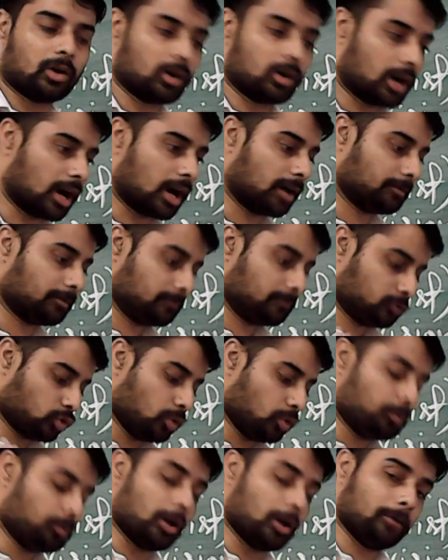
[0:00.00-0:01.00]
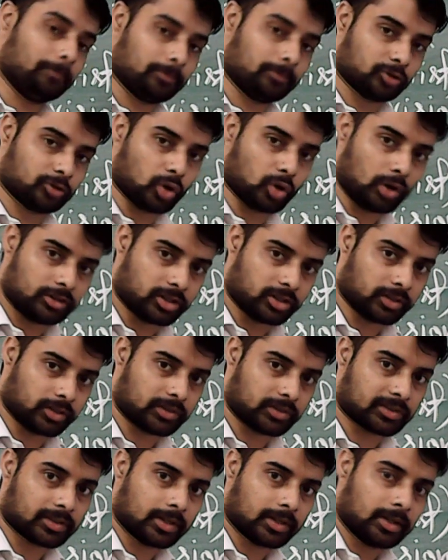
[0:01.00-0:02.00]
a troop of
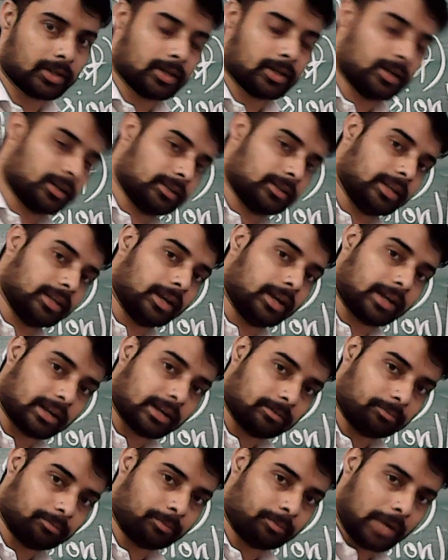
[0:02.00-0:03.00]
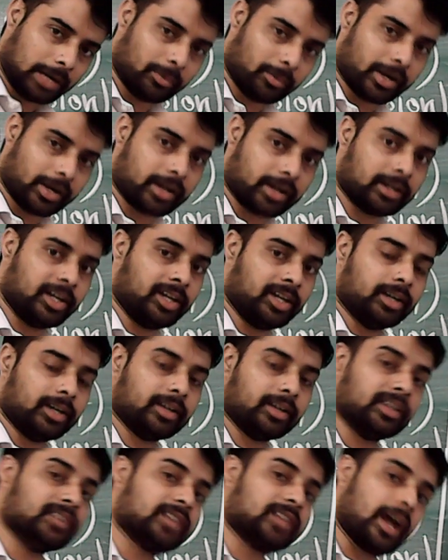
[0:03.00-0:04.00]
soldiers they permanently
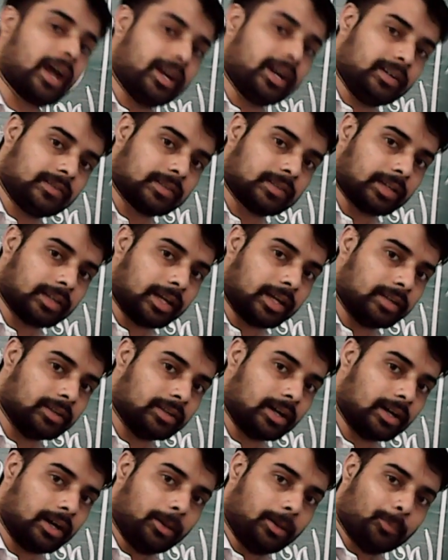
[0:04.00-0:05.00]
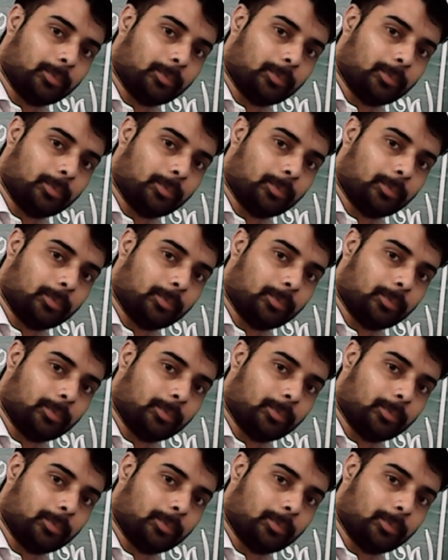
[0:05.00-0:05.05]
resides in the